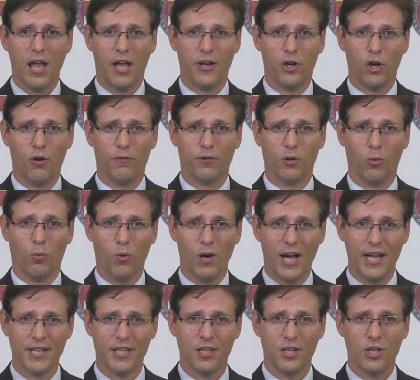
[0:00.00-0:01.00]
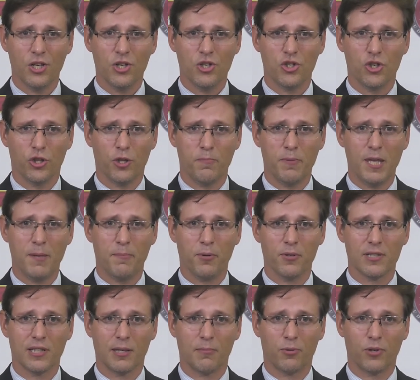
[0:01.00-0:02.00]
and over what should the
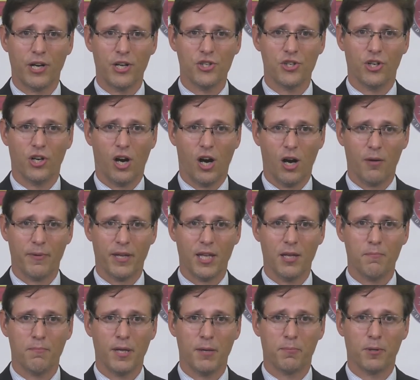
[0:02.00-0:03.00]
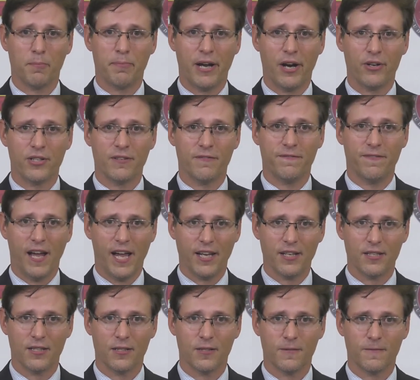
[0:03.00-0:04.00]
People's Liberation Army be prepared to fight?
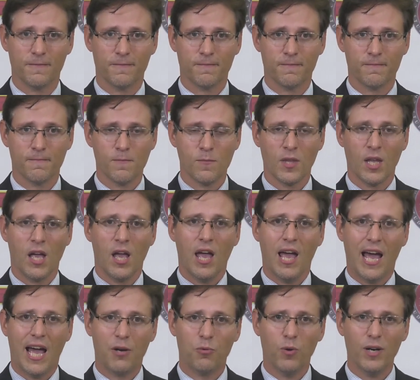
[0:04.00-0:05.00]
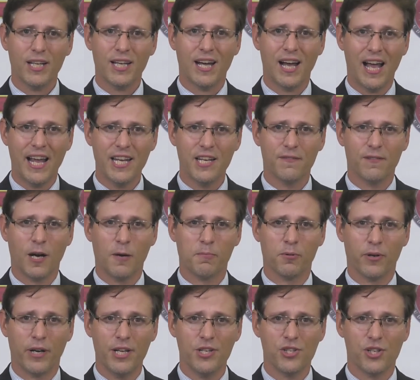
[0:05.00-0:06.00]
And what kind of
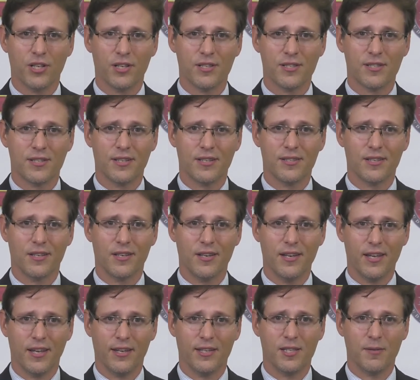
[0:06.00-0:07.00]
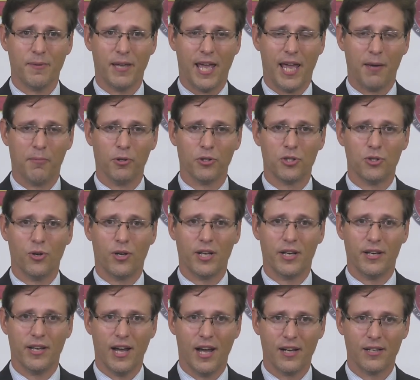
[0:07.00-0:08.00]
operations does it need to be able to
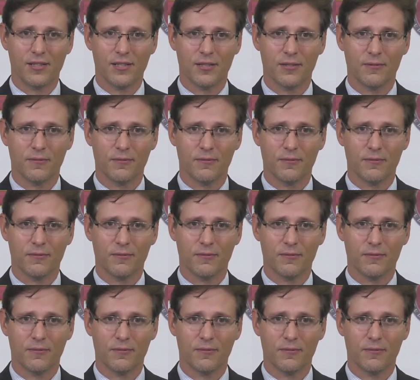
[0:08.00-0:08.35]
conduct?